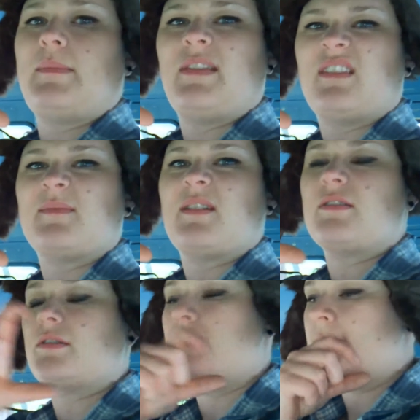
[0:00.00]
Well, maybe this
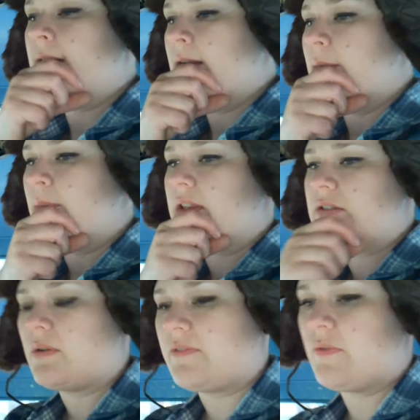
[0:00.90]
much.
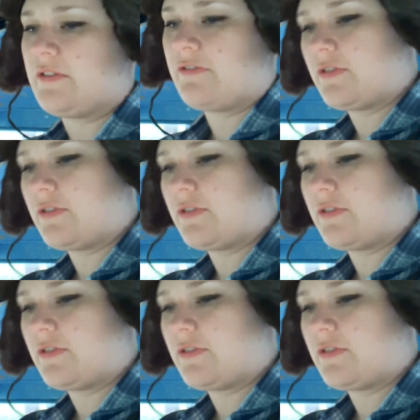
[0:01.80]
But so if we